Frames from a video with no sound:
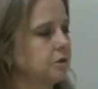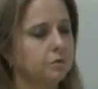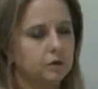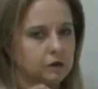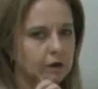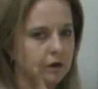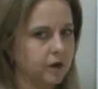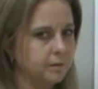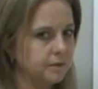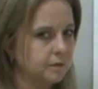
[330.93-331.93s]
So here
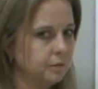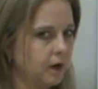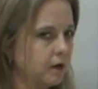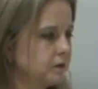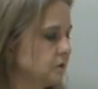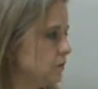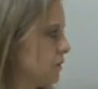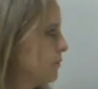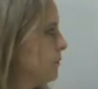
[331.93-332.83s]
comes the brainstorm.